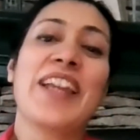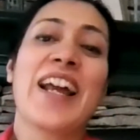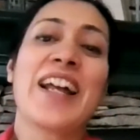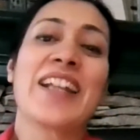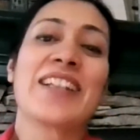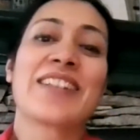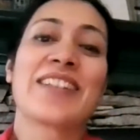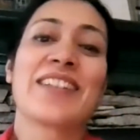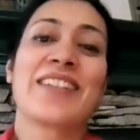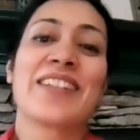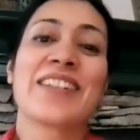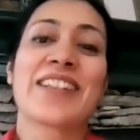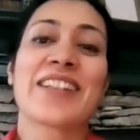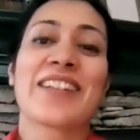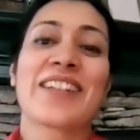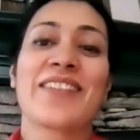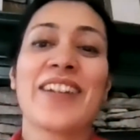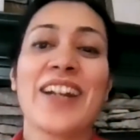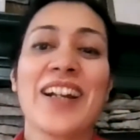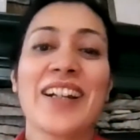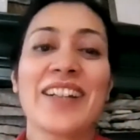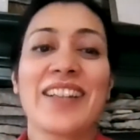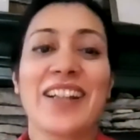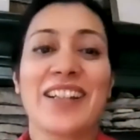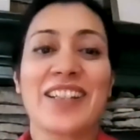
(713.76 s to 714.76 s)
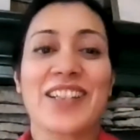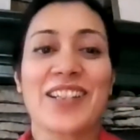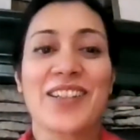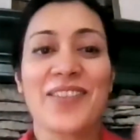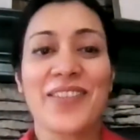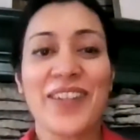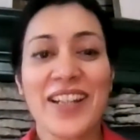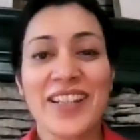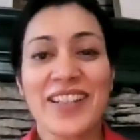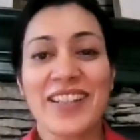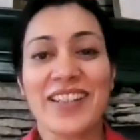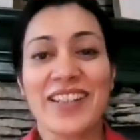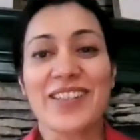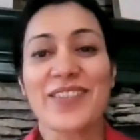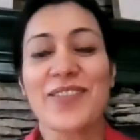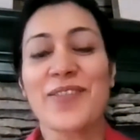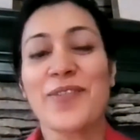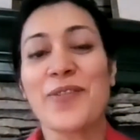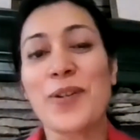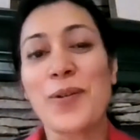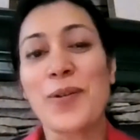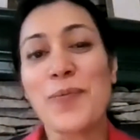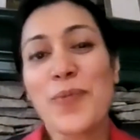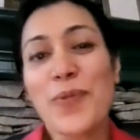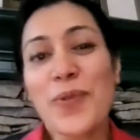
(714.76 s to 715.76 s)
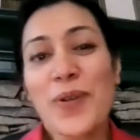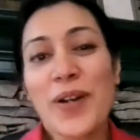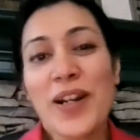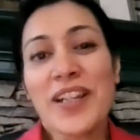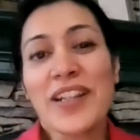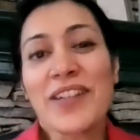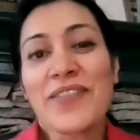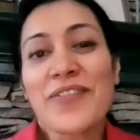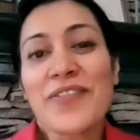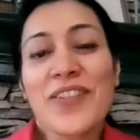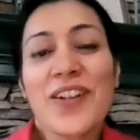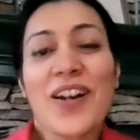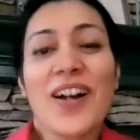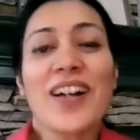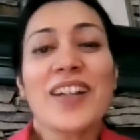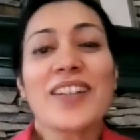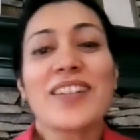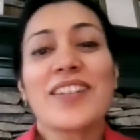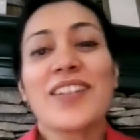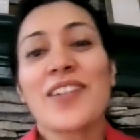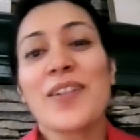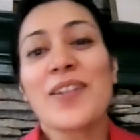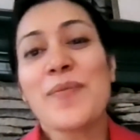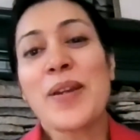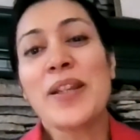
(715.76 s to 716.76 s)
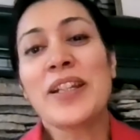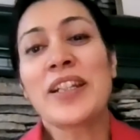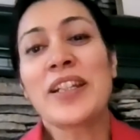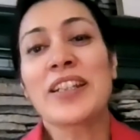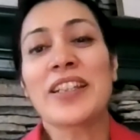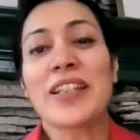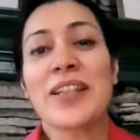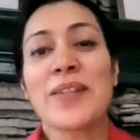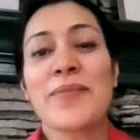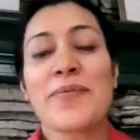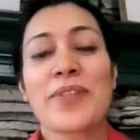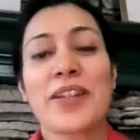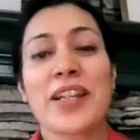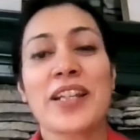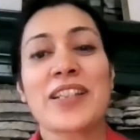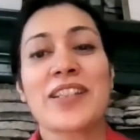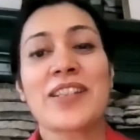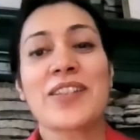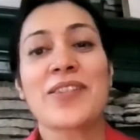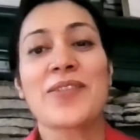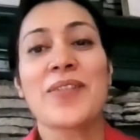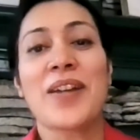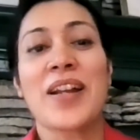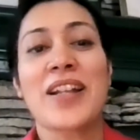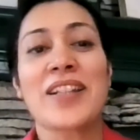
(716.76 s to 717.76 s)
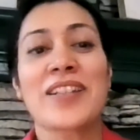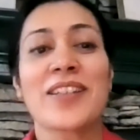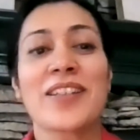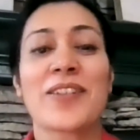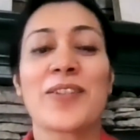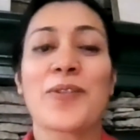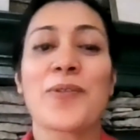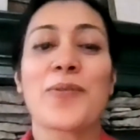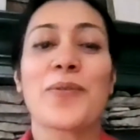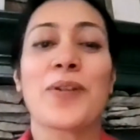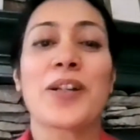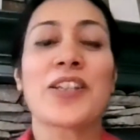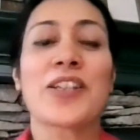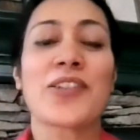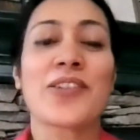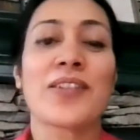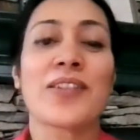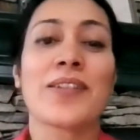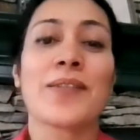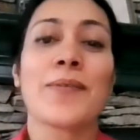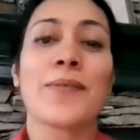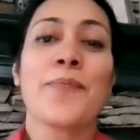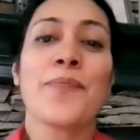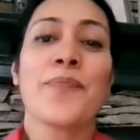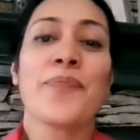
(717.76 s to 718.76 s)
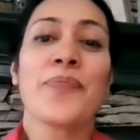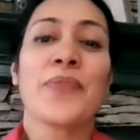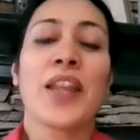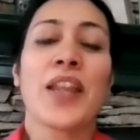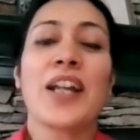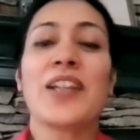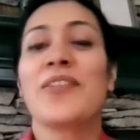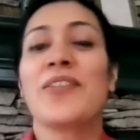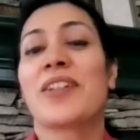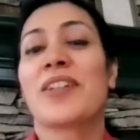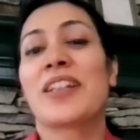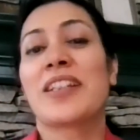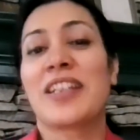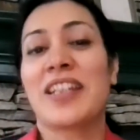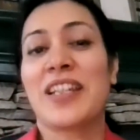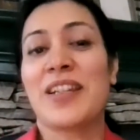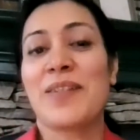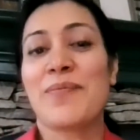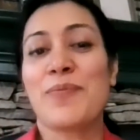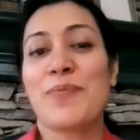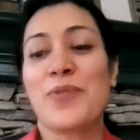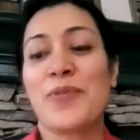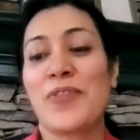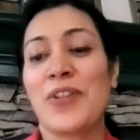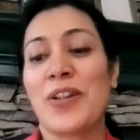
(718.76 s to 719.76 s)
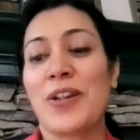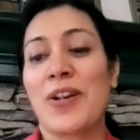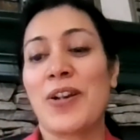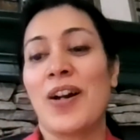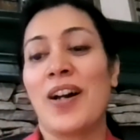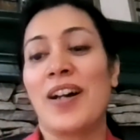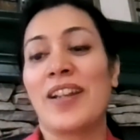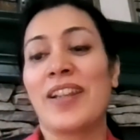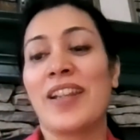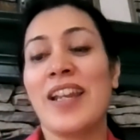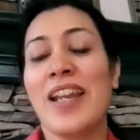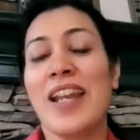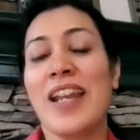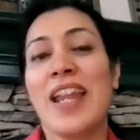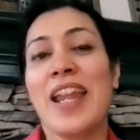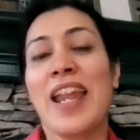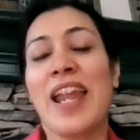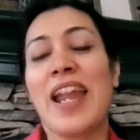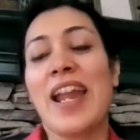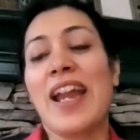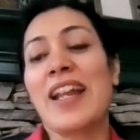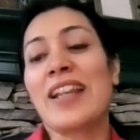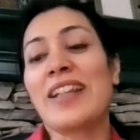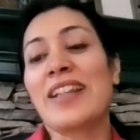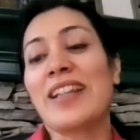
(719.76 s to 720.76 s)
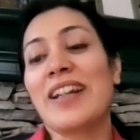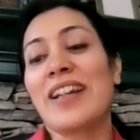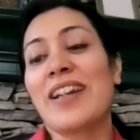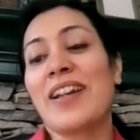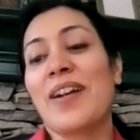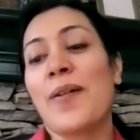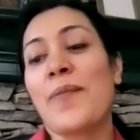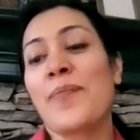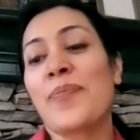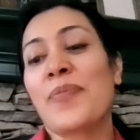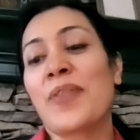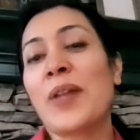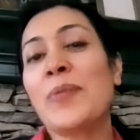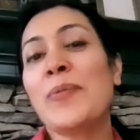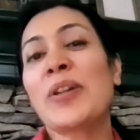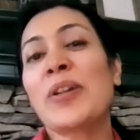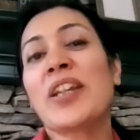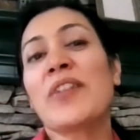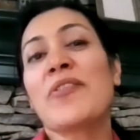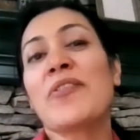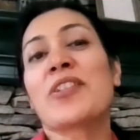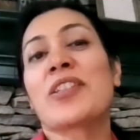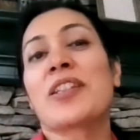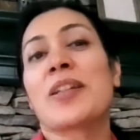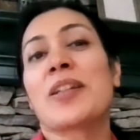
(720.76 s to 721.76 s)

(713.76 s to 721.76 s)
the answer is correct, that's great. They score a point. If not, the remaining team get to answer the question, and you can keep moving on. And let me